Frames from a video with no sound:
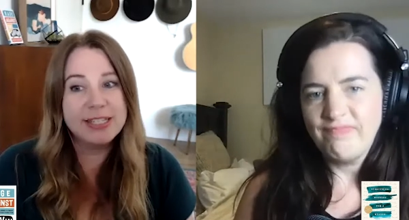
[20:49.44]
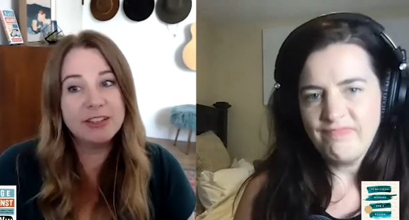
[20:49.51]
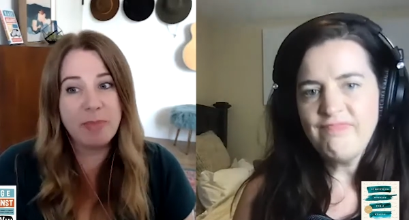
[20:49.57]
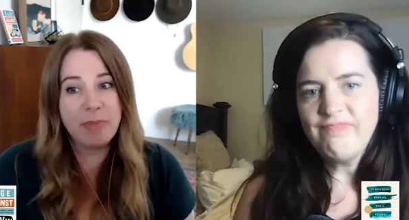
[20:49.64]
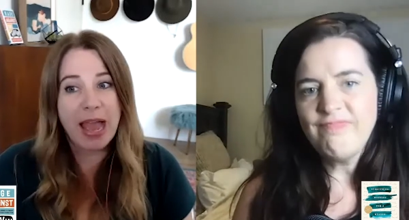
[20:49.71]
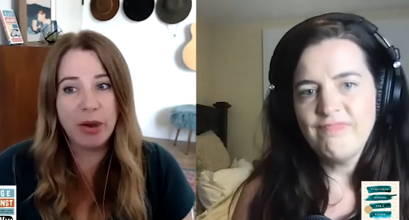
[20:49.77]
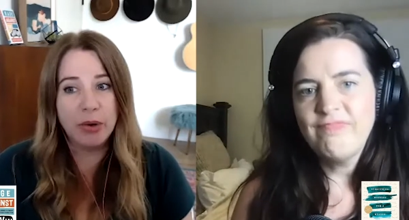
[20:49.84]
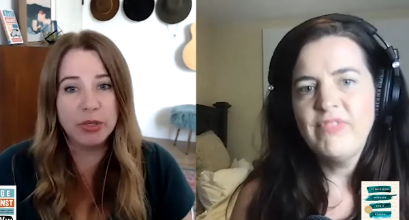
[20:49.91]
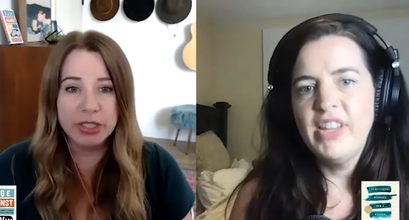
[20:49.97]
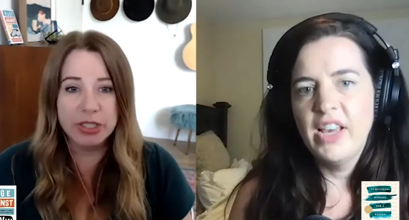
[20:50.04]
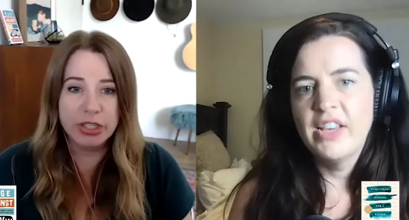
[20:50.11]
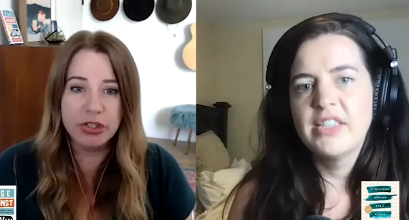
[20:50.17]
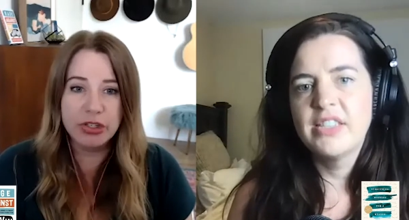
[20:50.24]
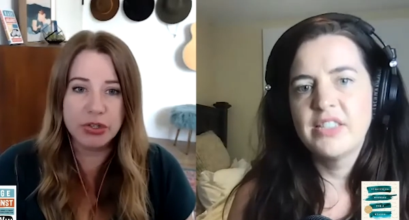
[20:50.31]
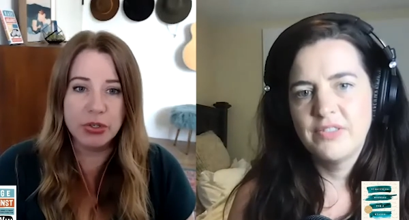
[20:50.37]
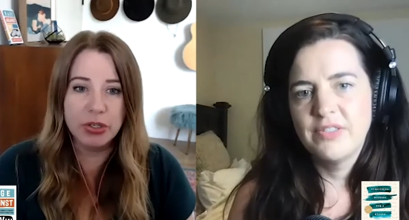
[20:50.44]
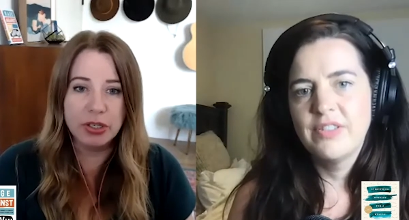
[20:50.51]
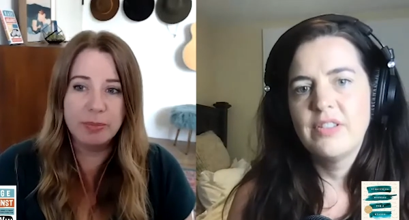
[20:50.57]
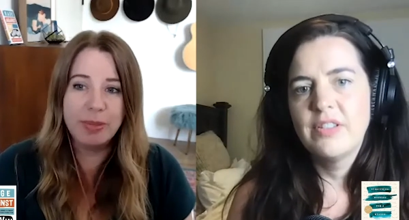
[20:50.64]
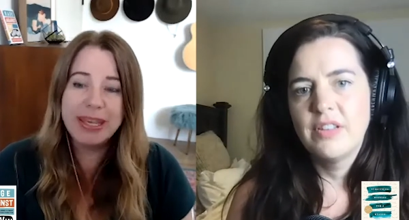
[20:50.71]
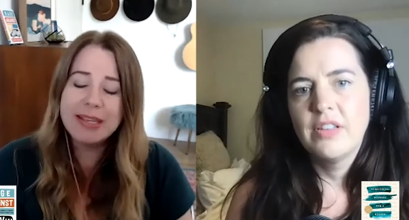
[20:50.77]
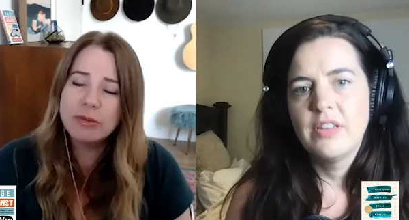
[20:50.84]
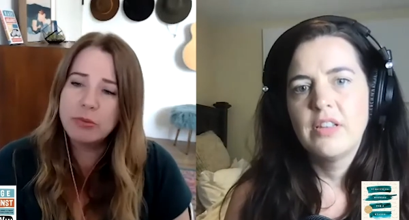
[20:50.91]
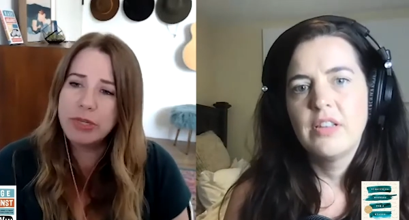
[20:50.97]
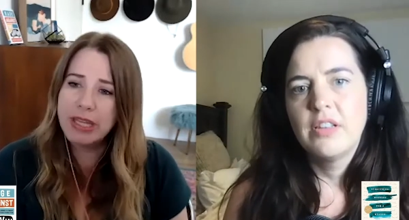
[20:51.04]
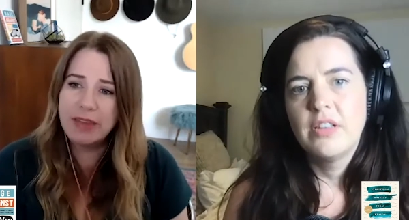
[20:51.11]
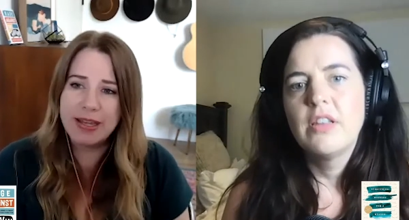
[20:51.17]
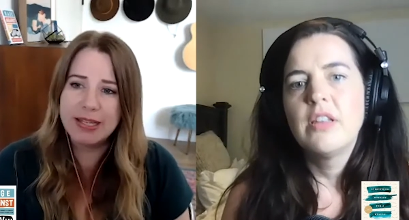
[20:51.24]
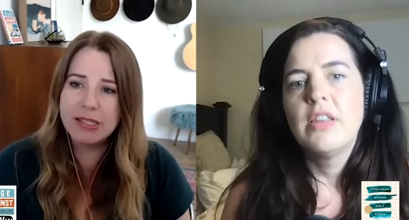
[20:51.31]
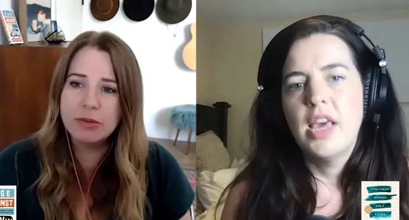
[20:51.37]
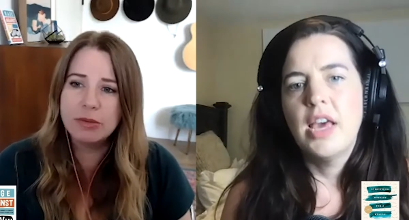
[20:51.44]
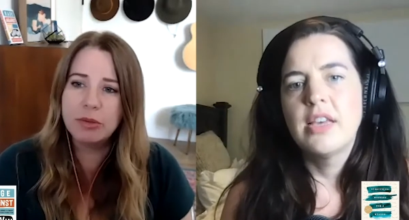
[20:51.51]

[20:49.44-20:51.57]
Speaker 1: of power and control. Because really that's yes.